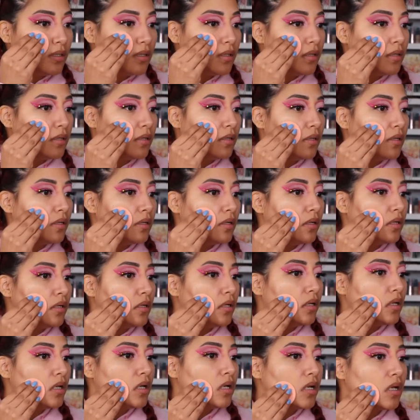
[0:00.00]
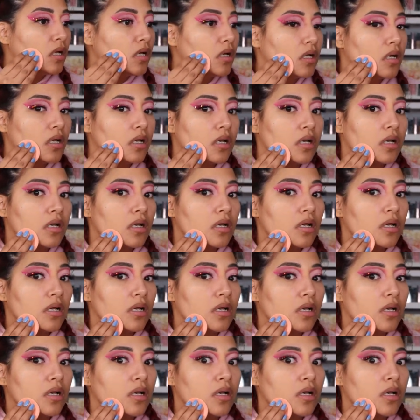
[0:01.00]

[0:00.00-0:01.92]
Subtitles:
(no one is talking)